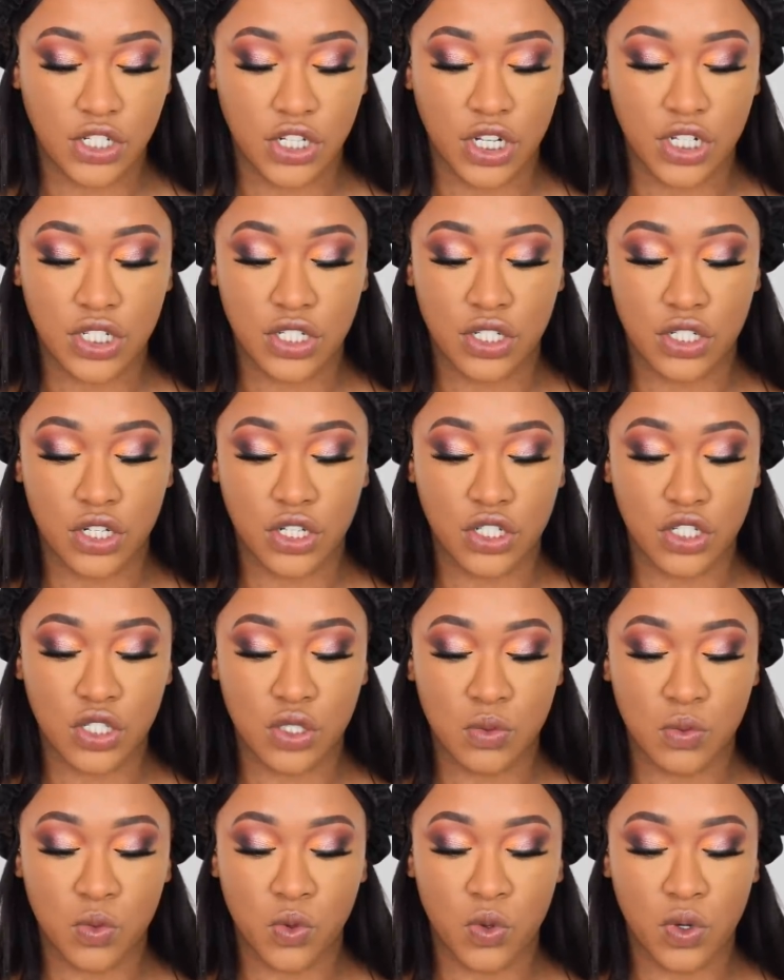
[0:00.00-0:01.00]
Just a
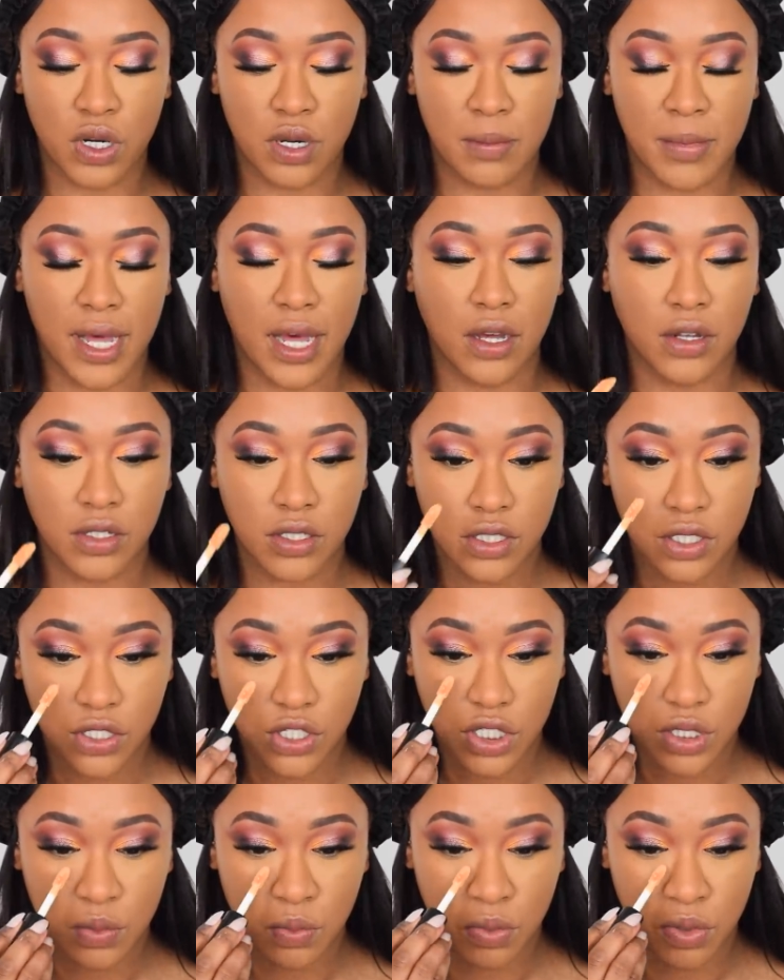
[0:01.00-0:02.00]
small amount to
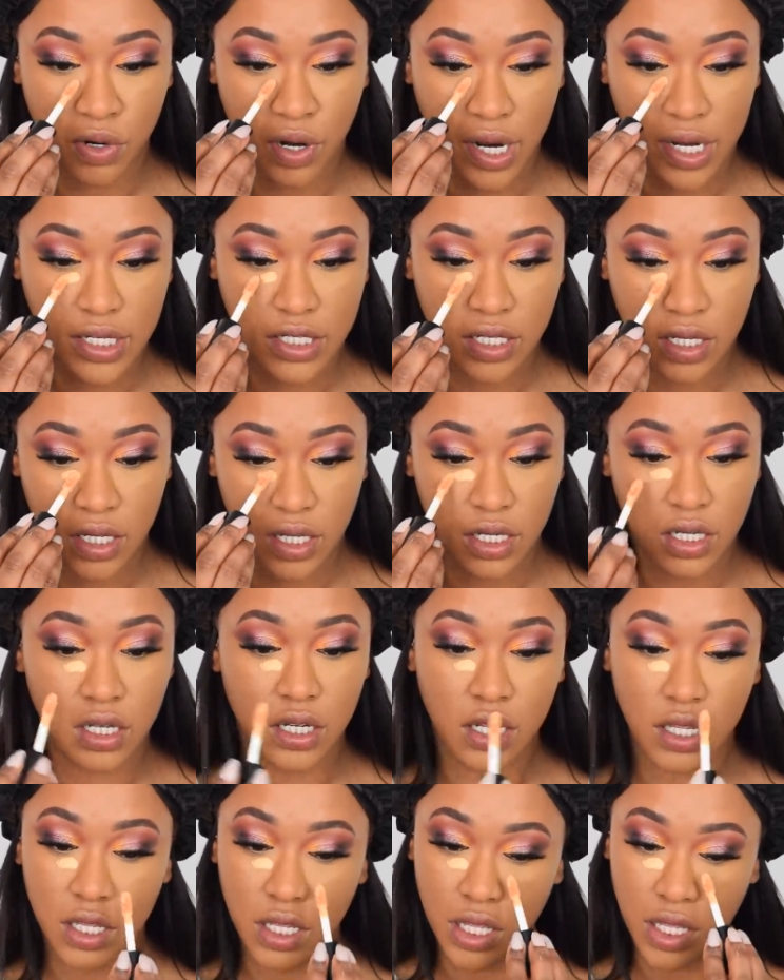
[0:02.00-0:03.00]
just
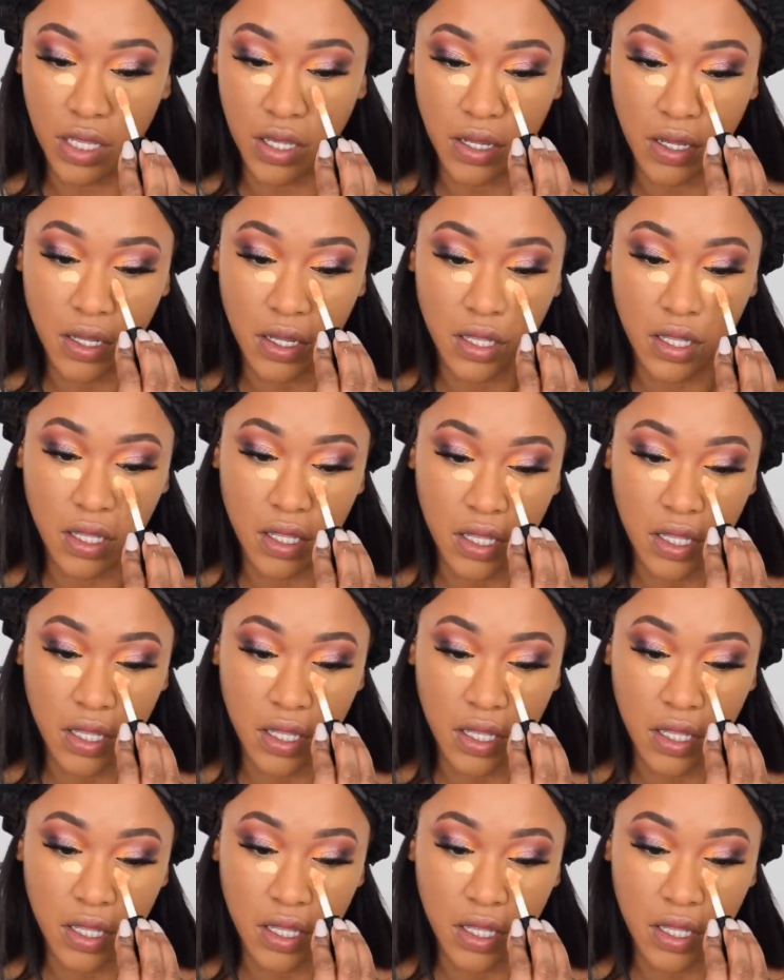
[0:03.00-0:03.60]
brighten here.